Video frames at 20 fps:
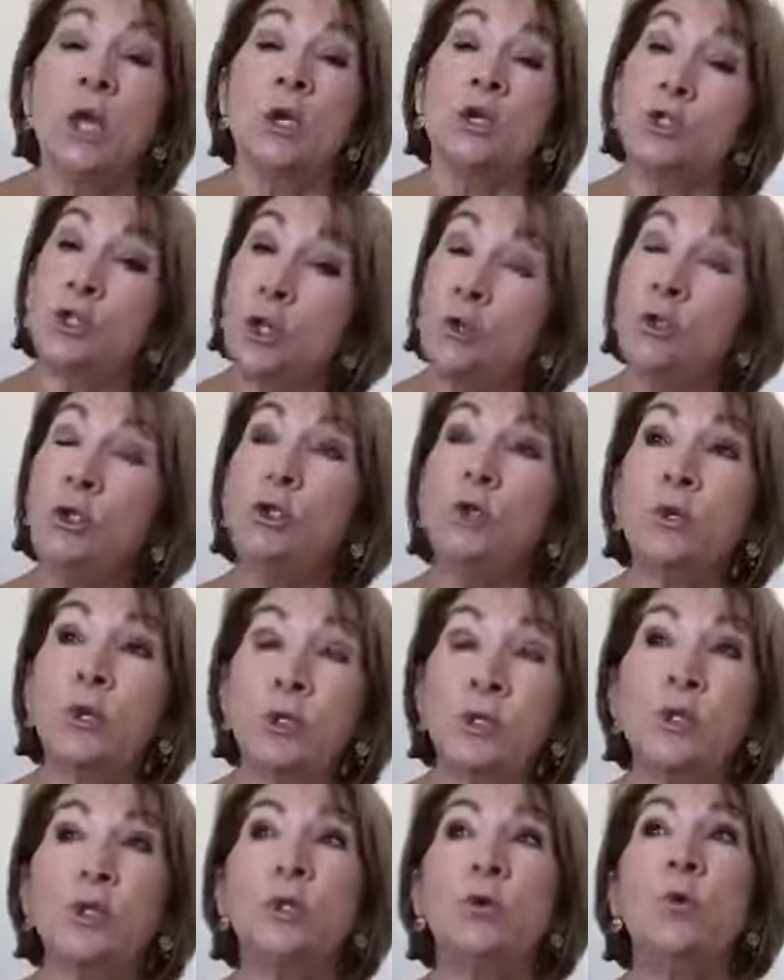So you
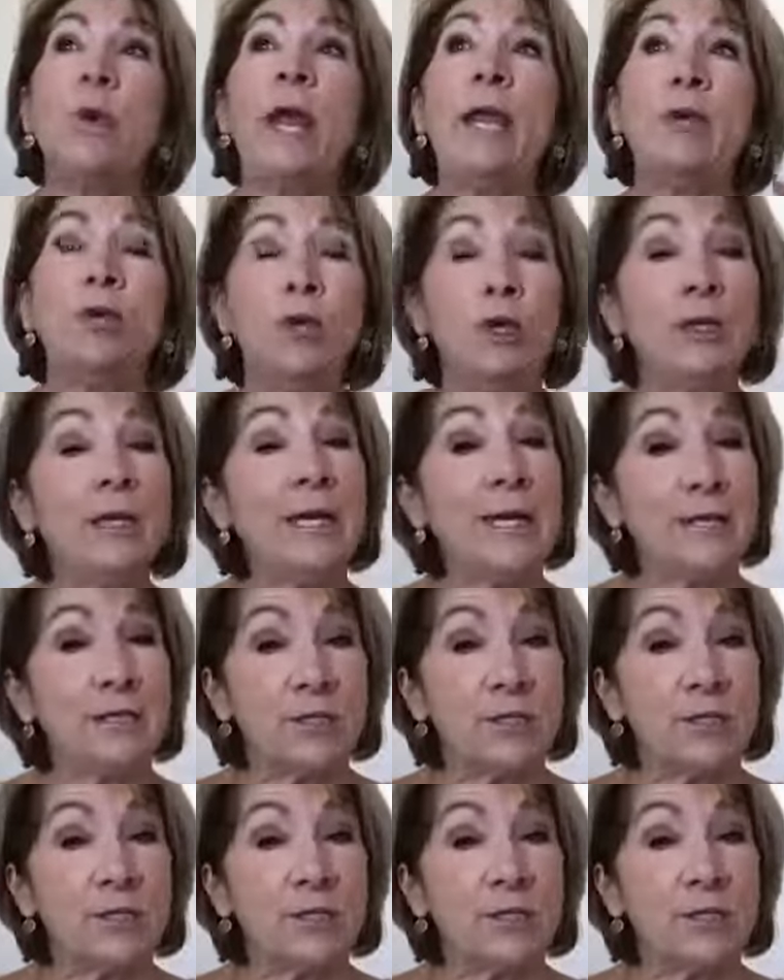could do a cookie